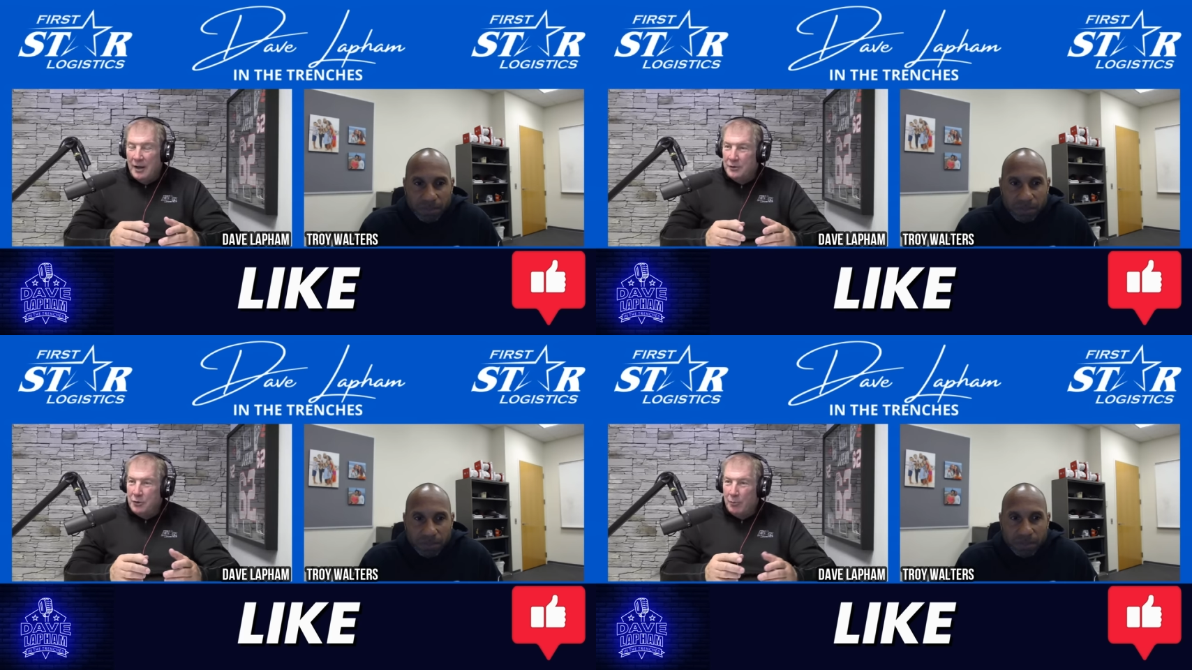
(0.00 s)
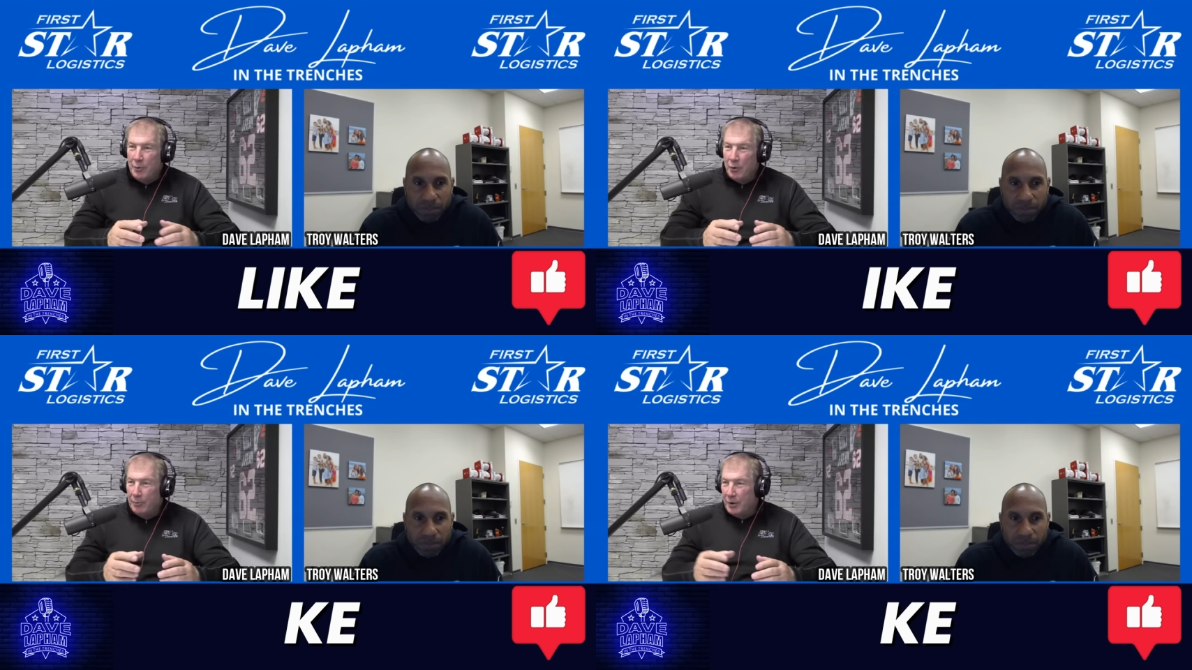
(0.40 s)
Speaker 1: joe
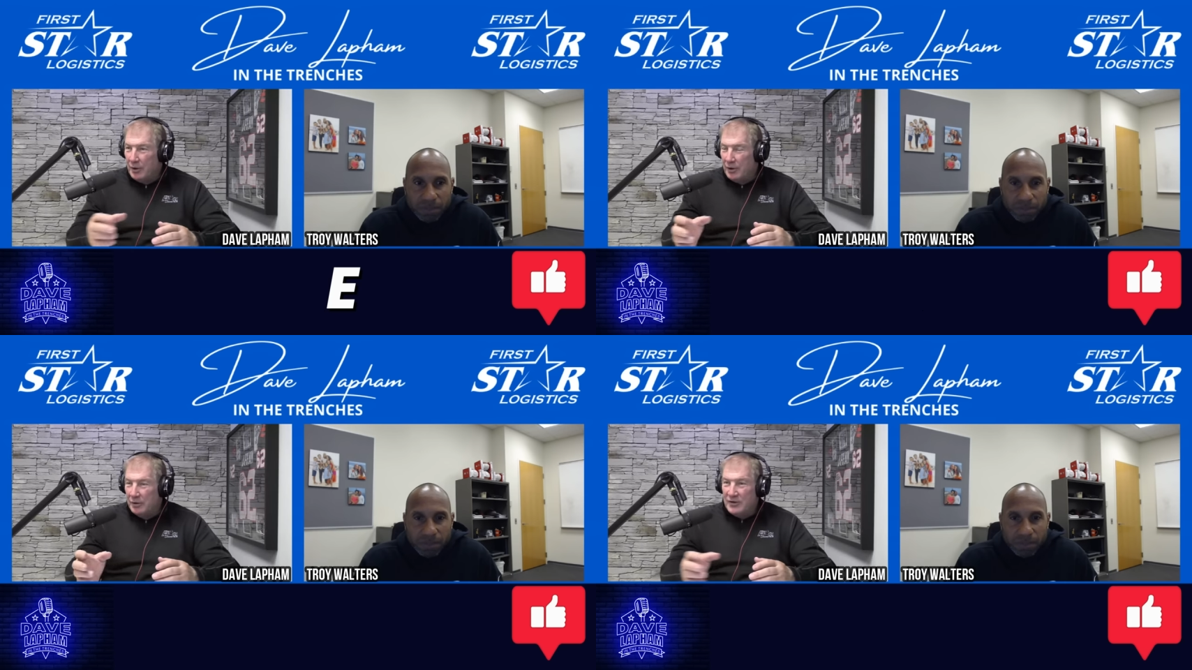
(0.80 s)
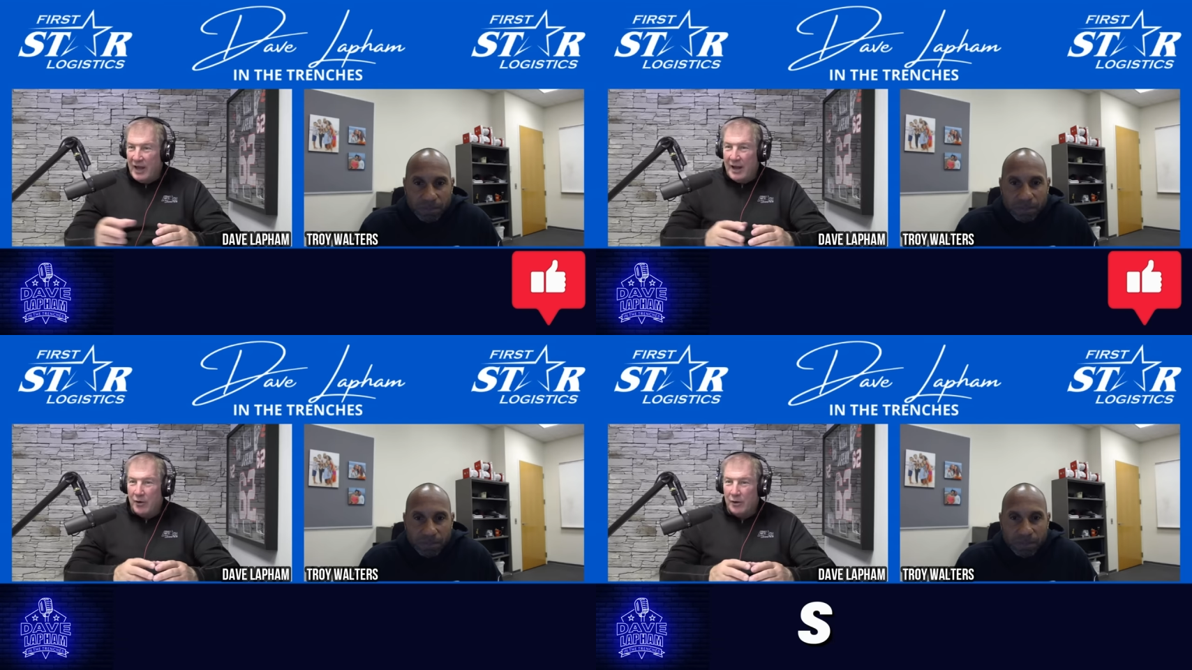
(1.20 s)
burrow put a little
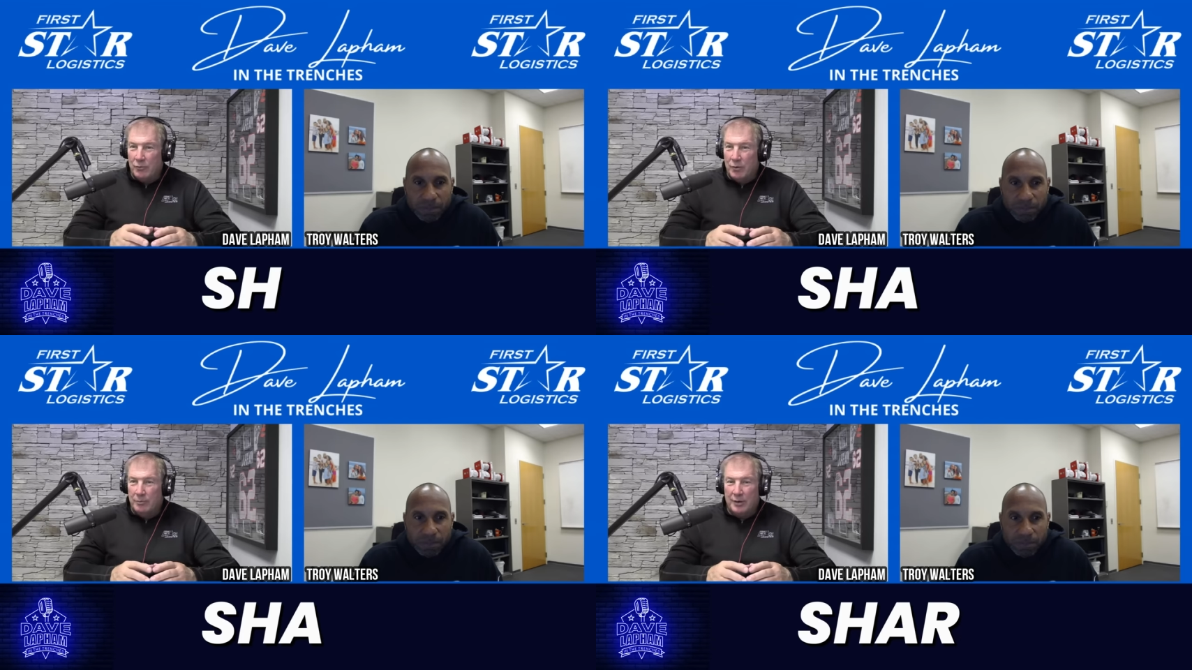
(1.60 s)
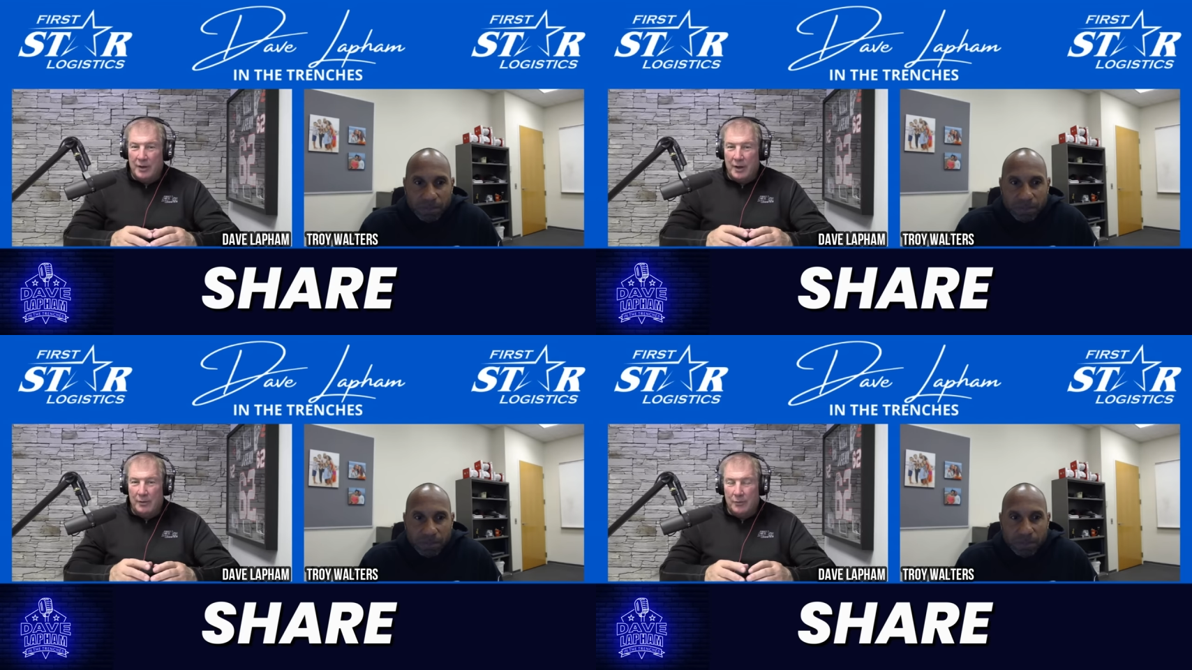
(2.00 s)
tag on a run
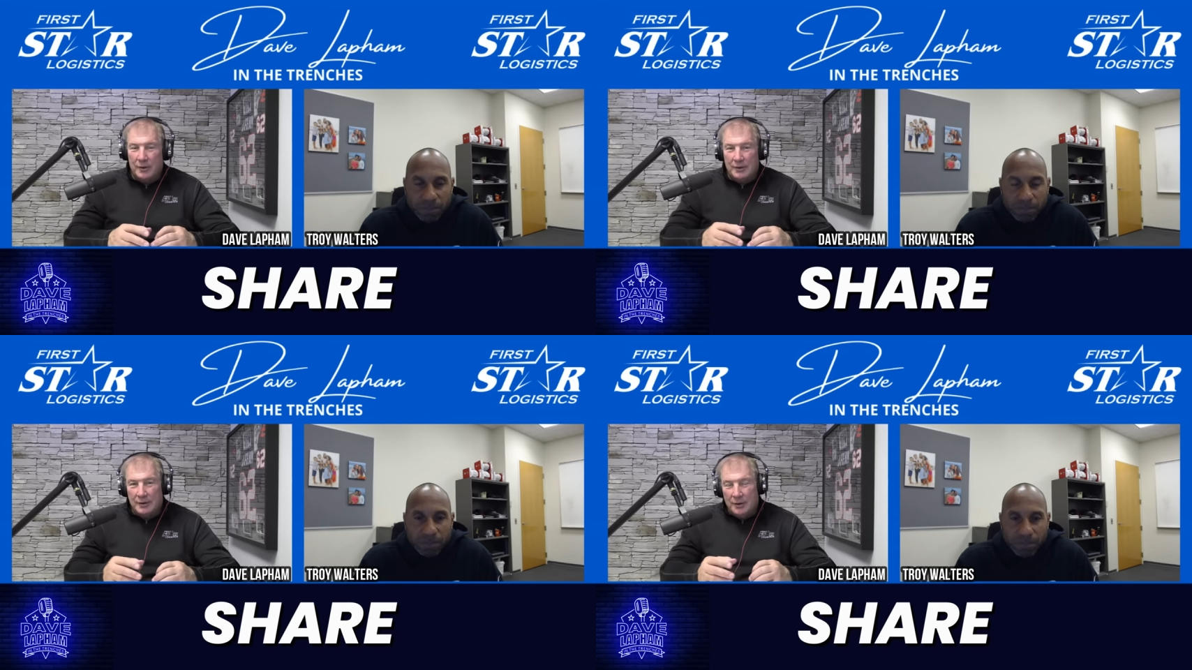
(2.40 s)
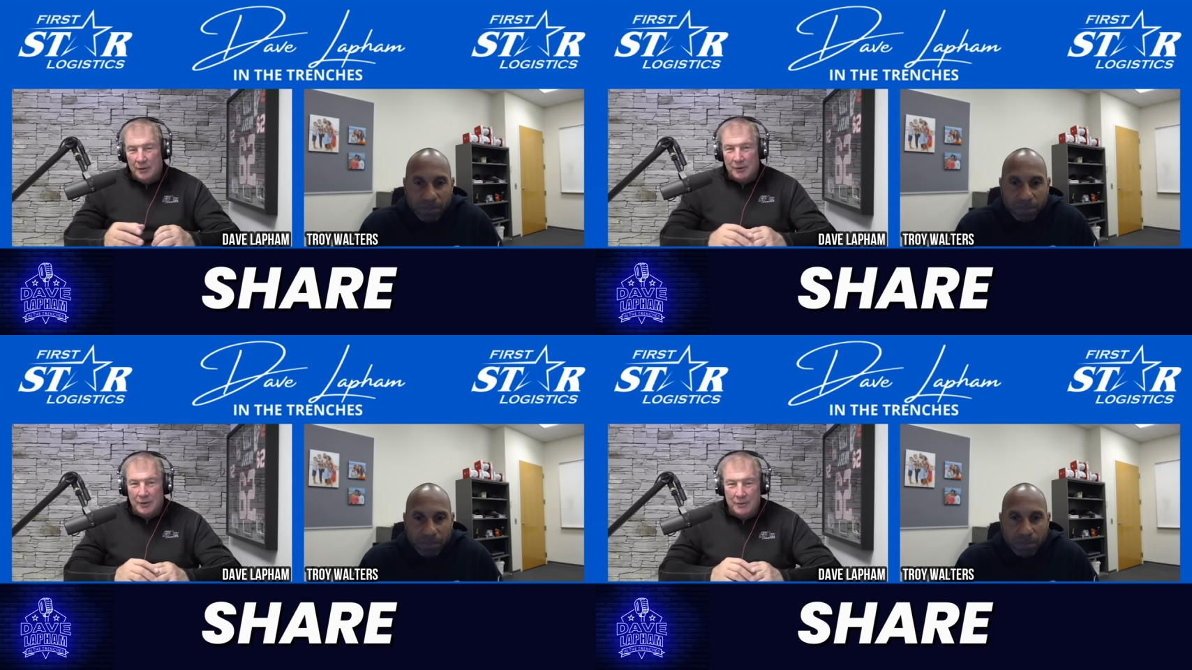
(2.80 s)
play with you know
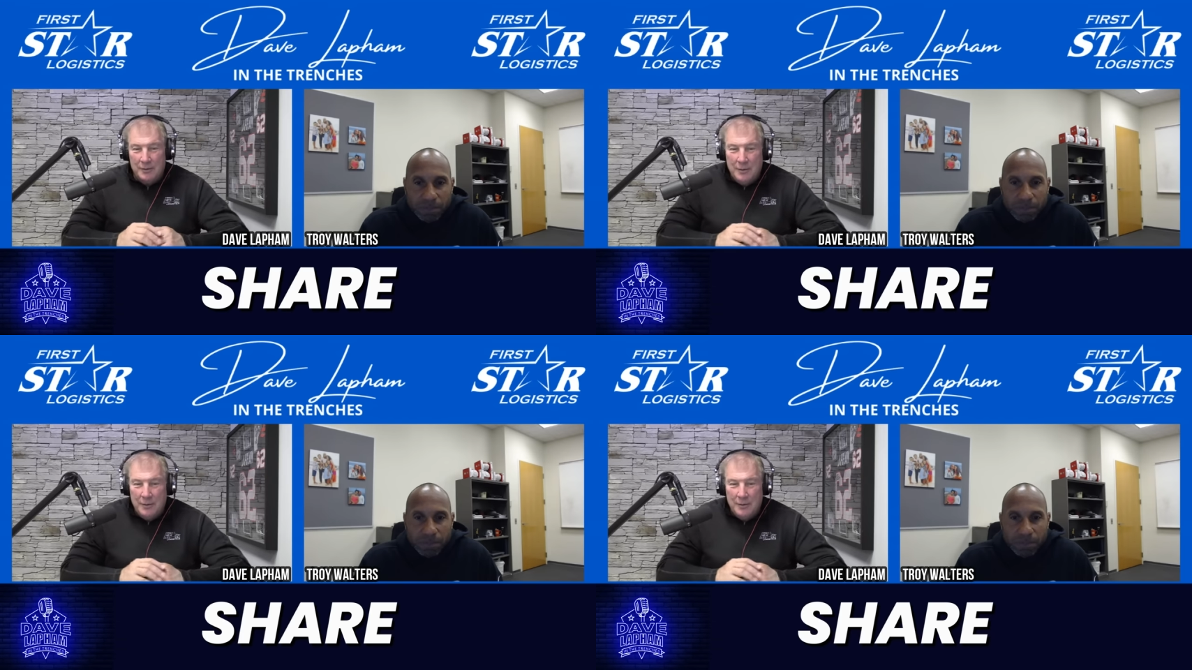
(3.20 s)
that could